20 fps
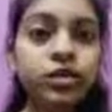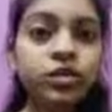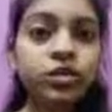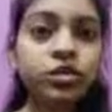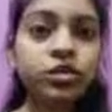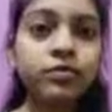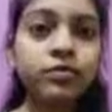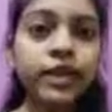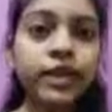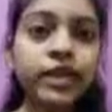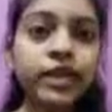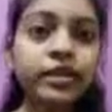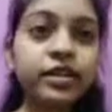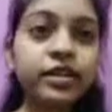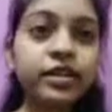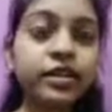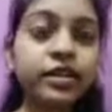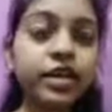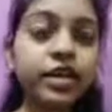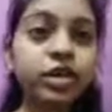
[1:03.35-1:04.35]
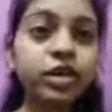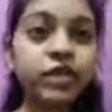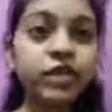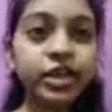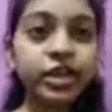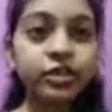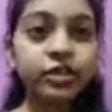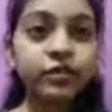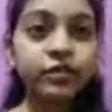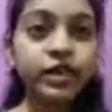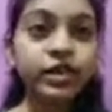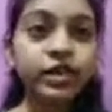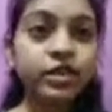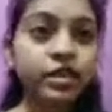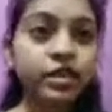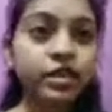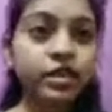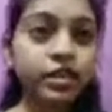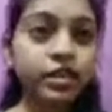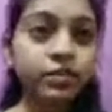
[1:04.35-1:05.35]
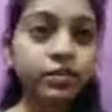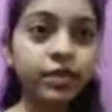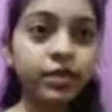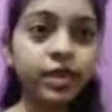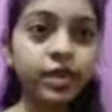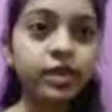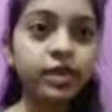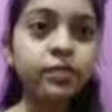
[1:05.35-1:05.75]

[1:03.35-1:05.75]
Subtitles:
or medical radioactive waste in many